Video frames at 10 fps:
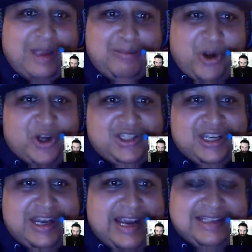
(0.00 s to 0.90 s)

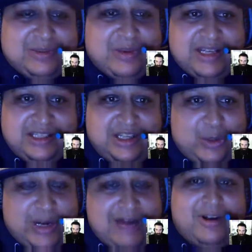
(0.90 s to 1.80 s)
person XYZ
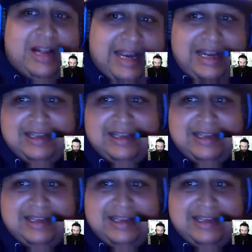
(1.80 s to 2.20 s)
or whatever, I